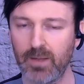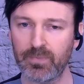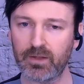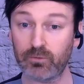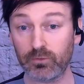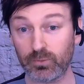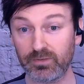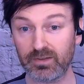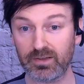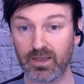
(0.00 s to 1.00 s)
and just
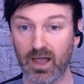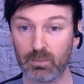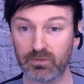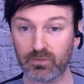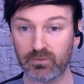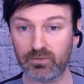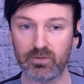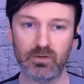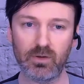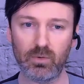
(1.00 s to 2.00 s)
recently Amazon
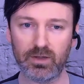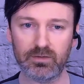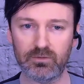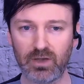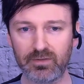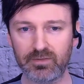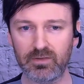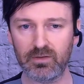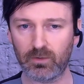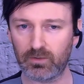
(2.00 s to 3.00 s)
CEO Andy
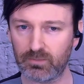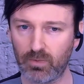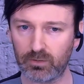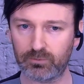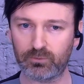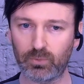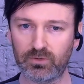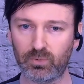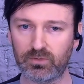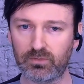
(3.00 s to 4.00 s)
Jassy, early March
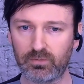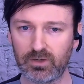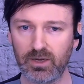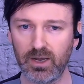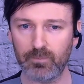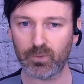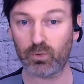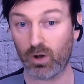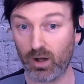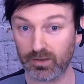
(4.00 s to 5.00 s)
2023,
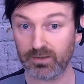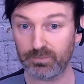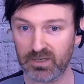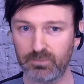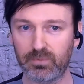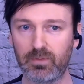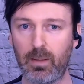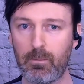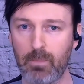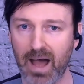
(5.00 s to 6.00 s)
calling people
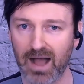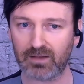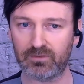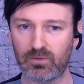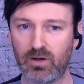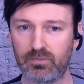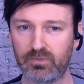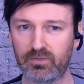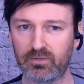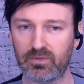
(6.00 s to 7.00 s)
back to
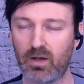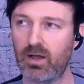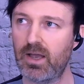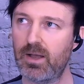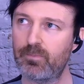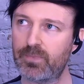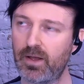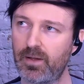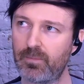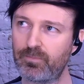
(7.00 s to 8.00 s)
offices. Now,
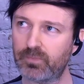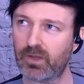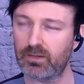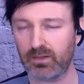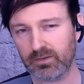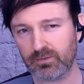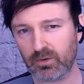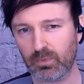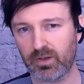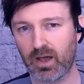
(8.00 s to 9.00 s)
let's talk
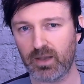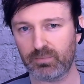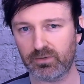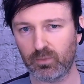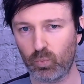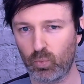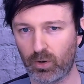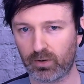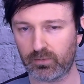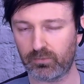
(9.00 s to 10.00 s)
about the hybrid
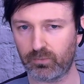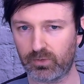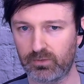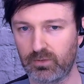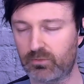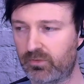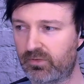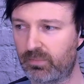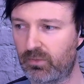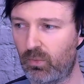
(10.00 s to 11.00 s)
work for, just
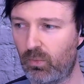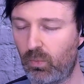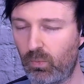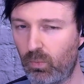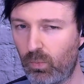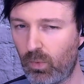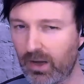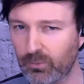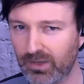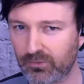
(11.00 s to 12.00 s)
a bit. Why
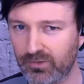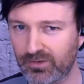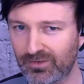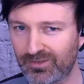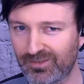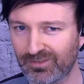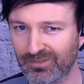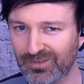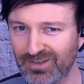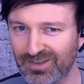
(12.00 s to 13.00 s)
do we actually
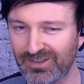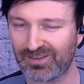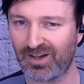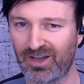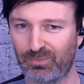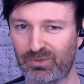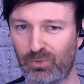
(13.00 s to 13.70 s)
need hybrid